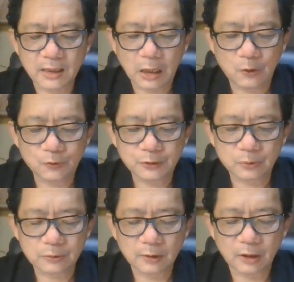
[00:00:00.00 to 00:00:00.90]
close
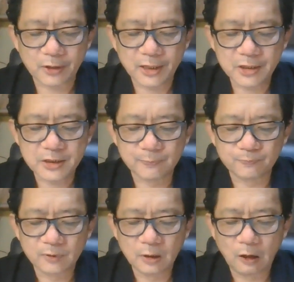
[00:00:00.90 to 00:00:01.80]
to the location
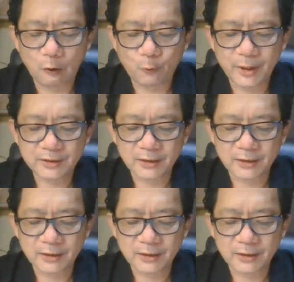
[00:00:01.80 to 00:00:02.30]
where